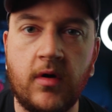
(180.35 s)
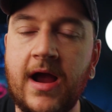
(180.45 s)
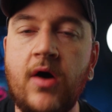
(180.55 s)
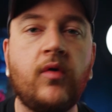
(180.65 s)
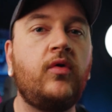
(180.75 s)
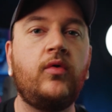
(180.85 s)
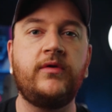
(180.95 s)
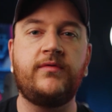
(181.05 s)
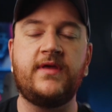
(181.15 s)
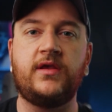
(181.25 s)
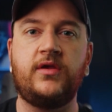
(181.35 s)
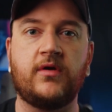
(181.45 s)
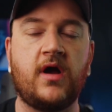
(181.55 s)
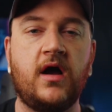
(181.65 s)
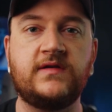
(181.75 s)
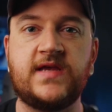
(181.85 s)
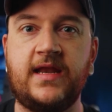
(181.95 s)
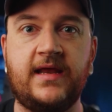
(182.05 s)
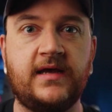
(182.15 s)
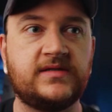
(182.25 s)
are, how cool you think your
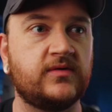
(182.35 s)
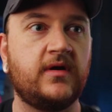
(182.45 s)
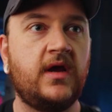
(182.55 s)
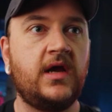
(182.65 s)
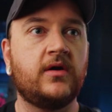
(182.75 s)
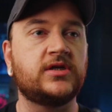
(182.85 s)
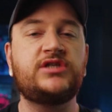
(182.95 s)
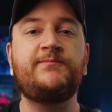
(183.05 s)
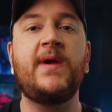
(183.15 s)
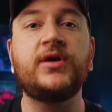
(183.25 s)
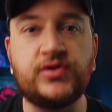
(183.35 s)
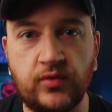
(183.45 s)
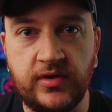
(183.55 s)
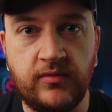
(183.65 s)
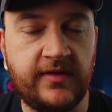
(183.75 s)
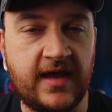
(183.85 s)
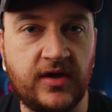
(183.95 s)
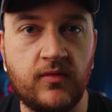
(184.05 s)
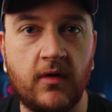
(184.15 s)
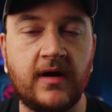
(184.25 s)
content is, or special you
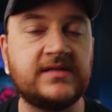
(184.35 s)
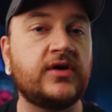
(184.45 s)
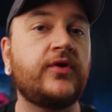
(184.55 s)
think you are as a